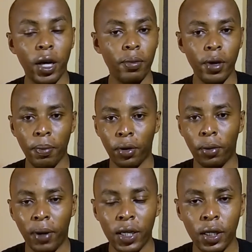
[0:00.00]
maybe
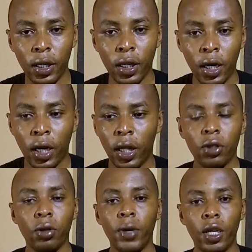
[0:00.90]
property.
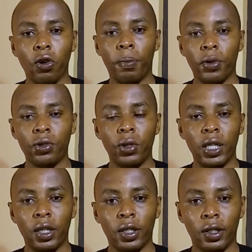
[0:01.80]
There's so many
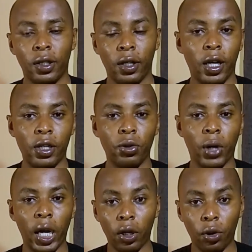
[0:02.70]
opportunities that you
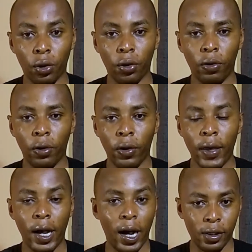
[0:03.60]
can grow
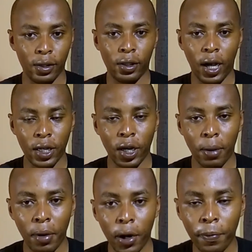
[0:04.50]
as a
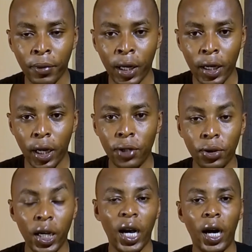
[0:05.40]
Chama. And
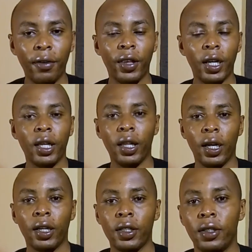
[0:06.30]
today I have 3
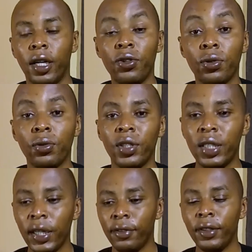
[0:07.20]
things that you should
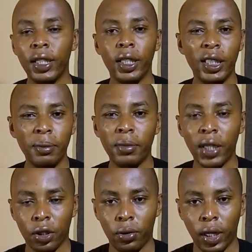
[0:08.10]
definitely
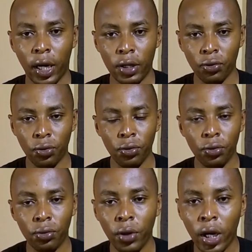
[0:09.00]
make sure that you do